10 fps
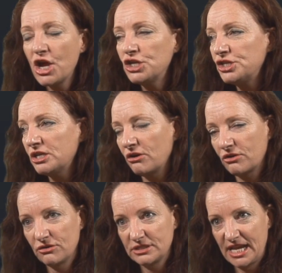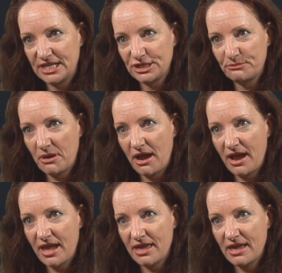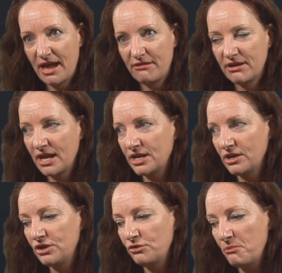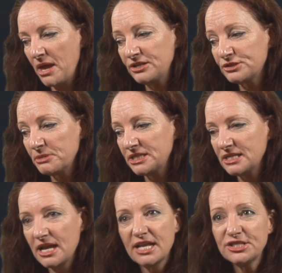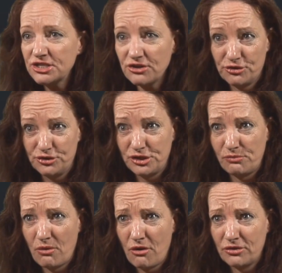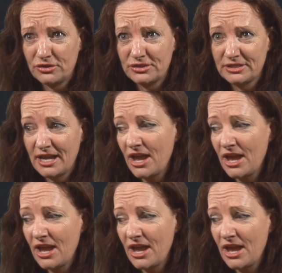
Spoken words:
She got contacted by Rihanna and her management, didn't know who she was,